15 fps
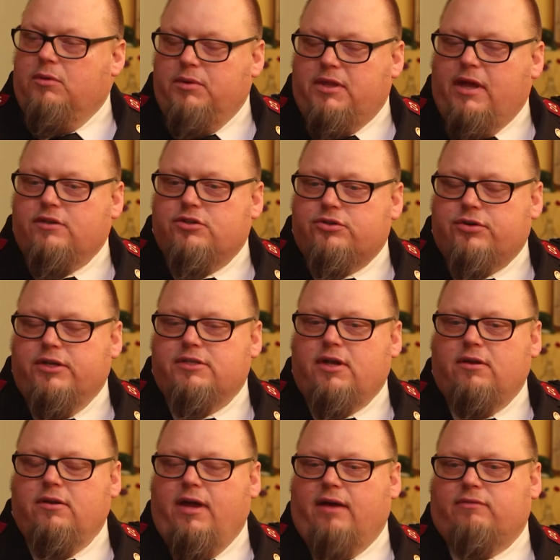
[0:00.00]
Well, with Angel Trees,
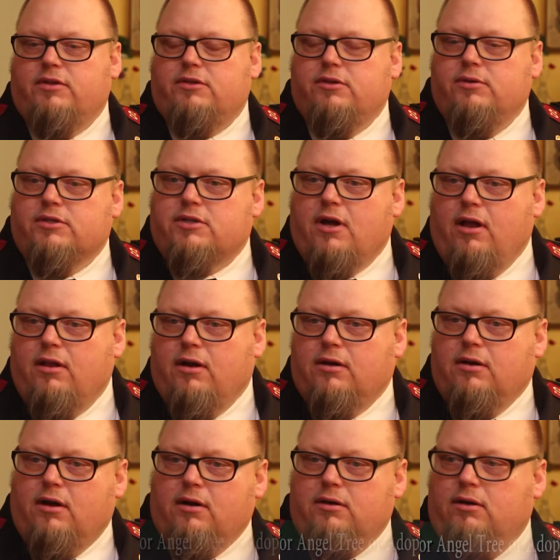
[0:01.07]
all you have to do is call
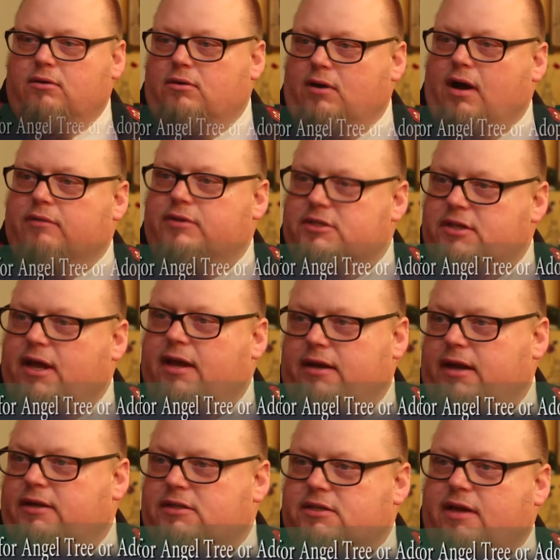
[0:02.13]
our, our local office,
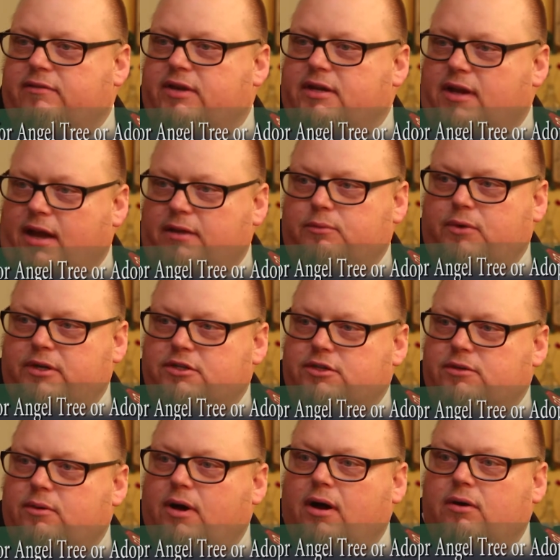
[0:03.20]
887
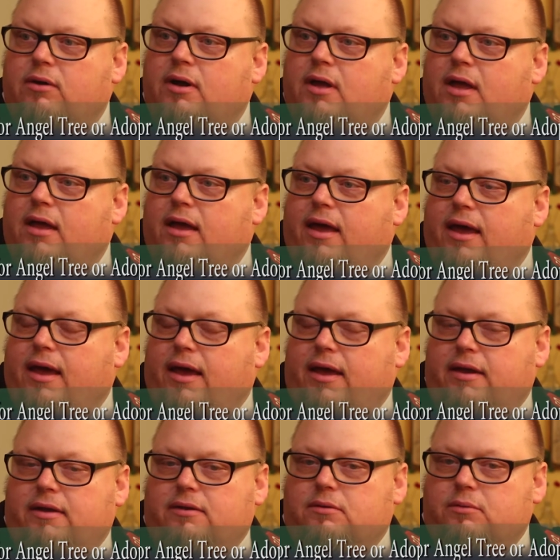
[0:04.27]
9120,
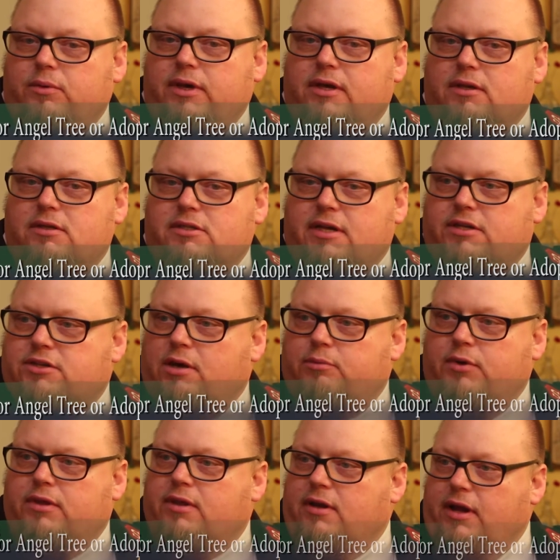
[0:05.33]
and we can set you
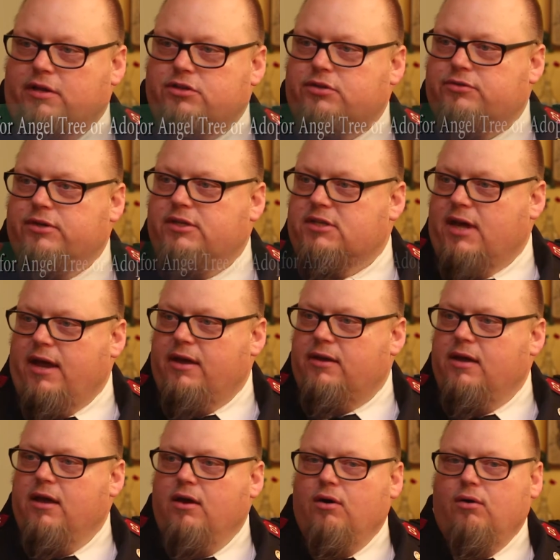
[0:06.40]
up with an Angel Tree
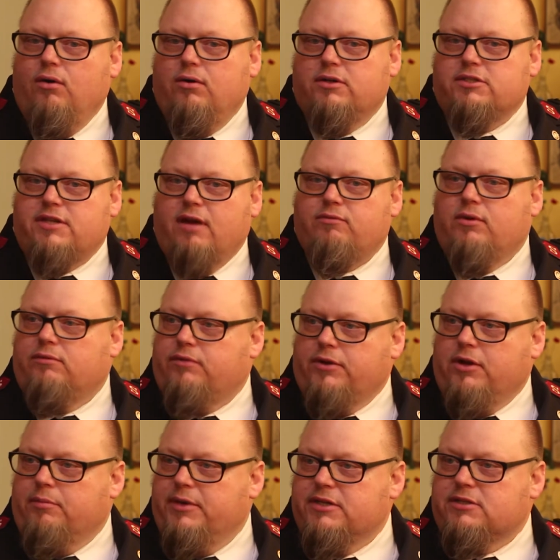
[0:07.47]
tag or several
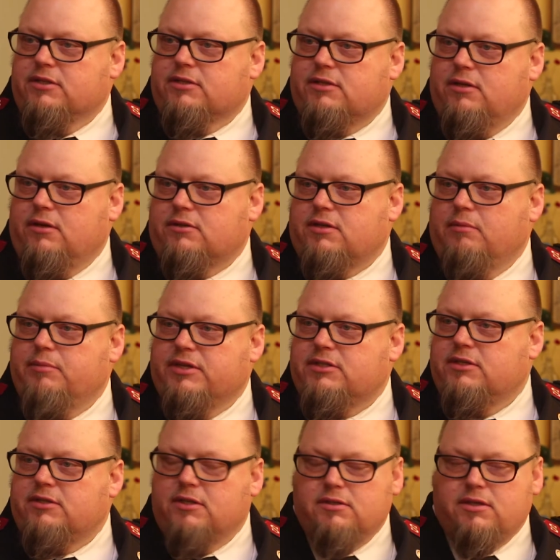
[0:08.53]
for your business. You know, some
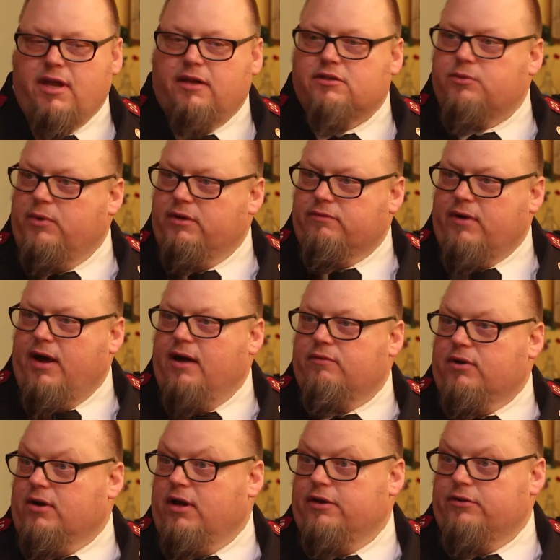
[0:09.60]
businesses take
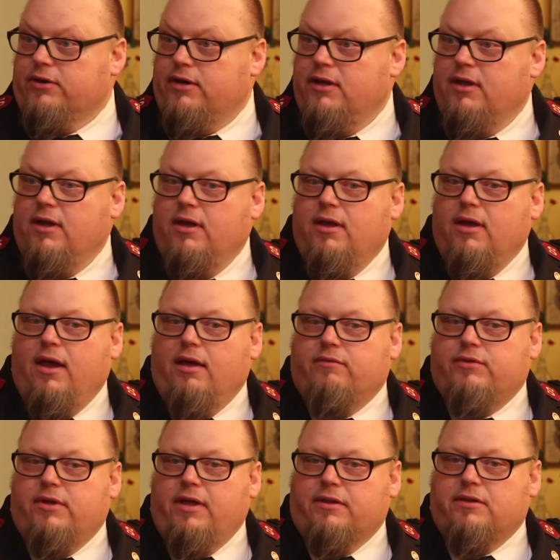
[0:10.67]
25 or 100
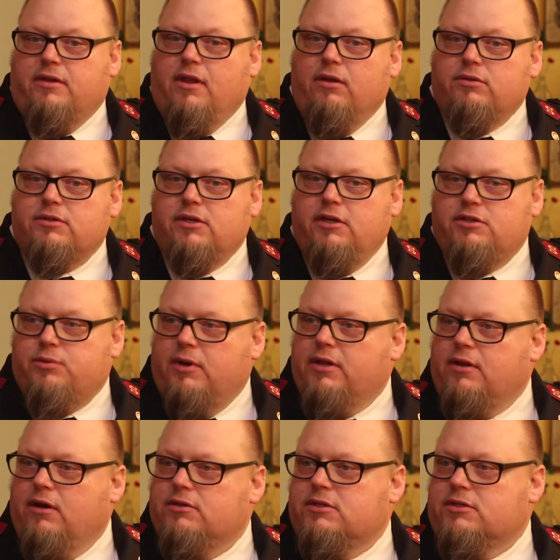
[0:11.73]
and fill And those, each one
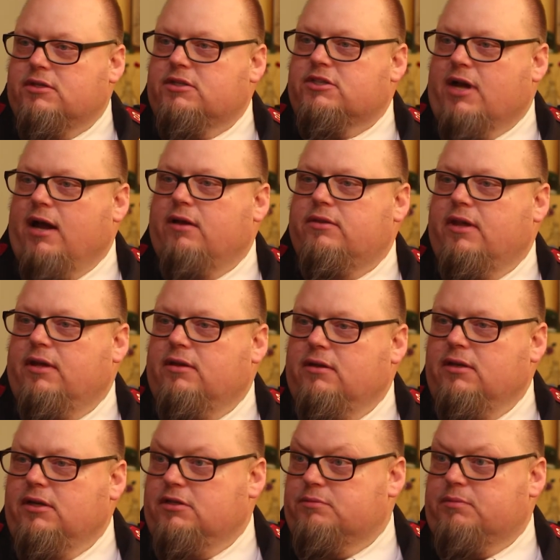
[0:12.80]
of those is a child
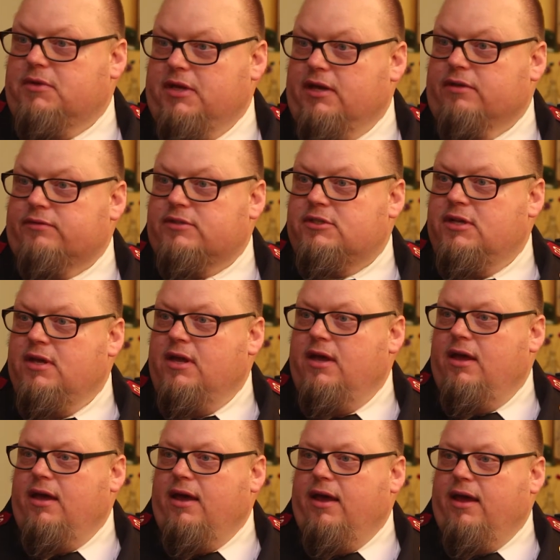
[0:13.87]
that needs gifts,
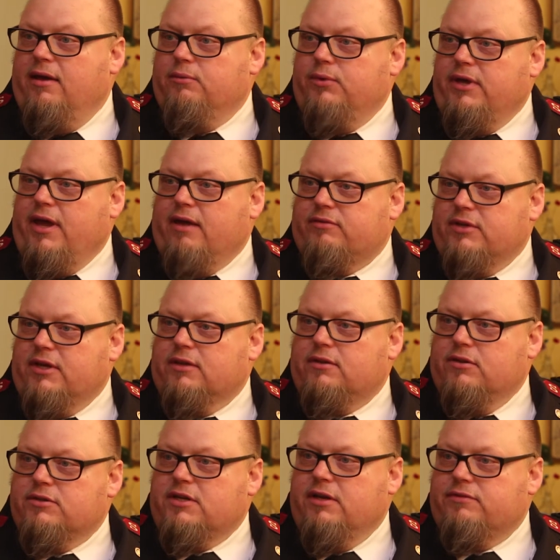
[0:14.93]
and we have to
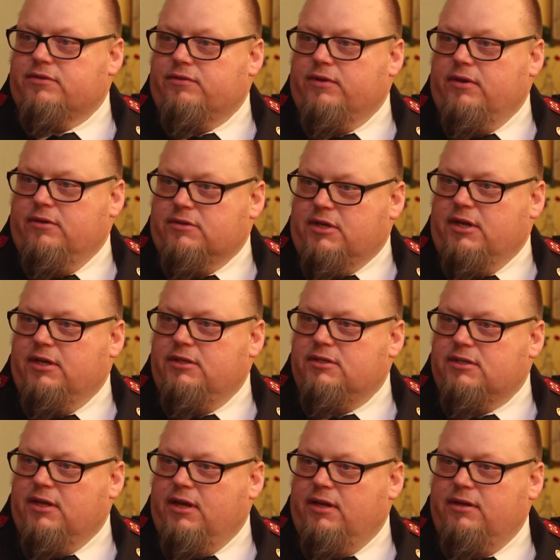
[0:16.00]
get those gifts for those
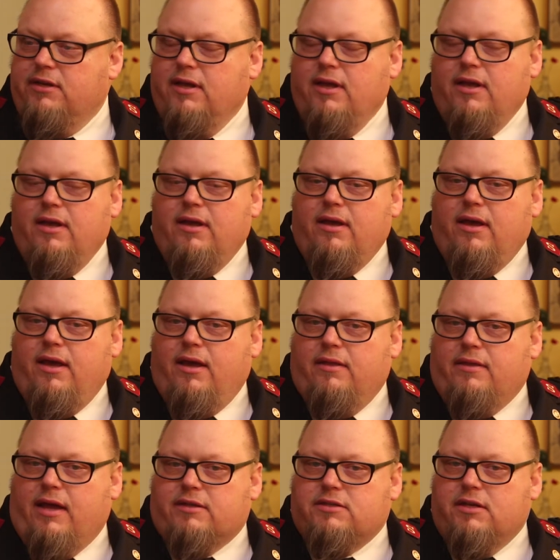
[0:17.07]
kids. And
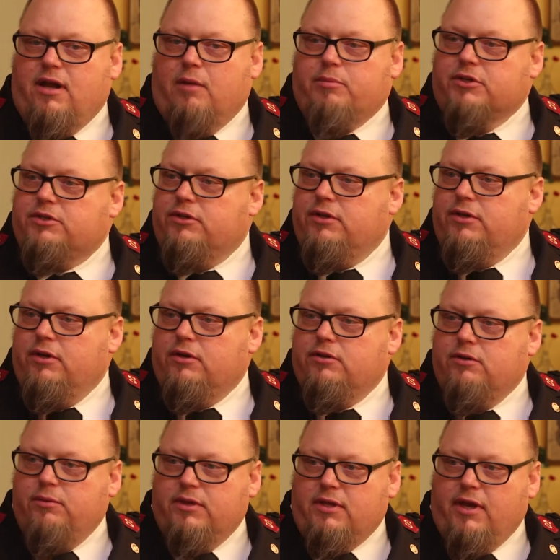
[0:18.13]
and that's an opportunity you
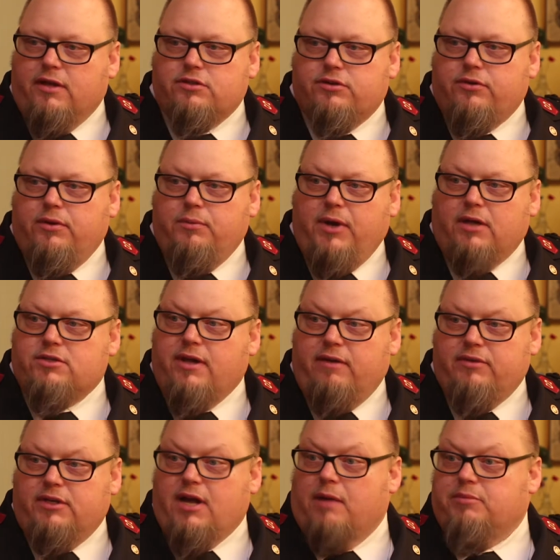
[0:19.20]
can do with the Angel Tree. We also
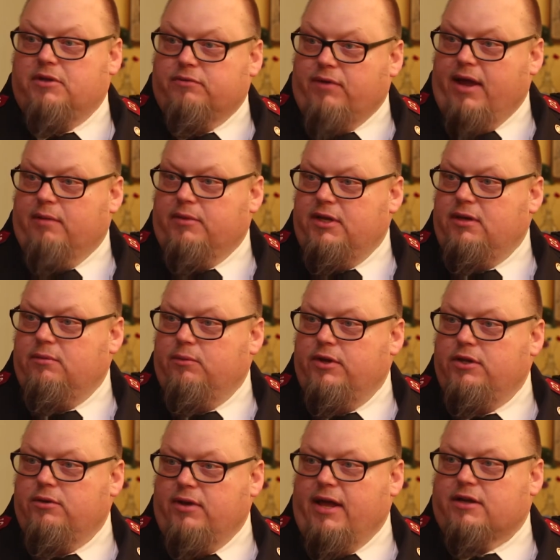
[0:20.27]
have Adopt a Family,
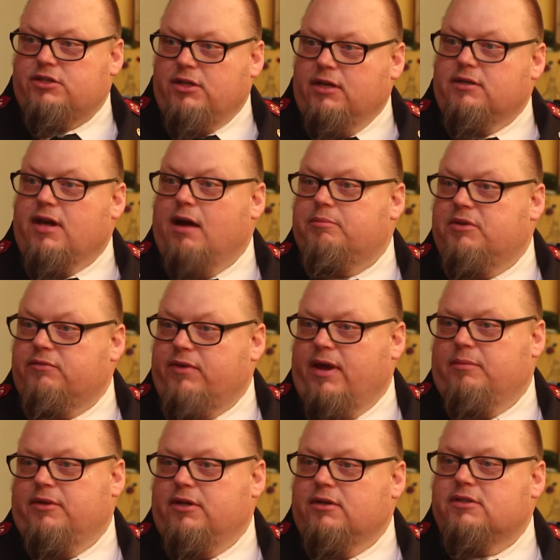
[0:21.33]
where you can actually adopt a family.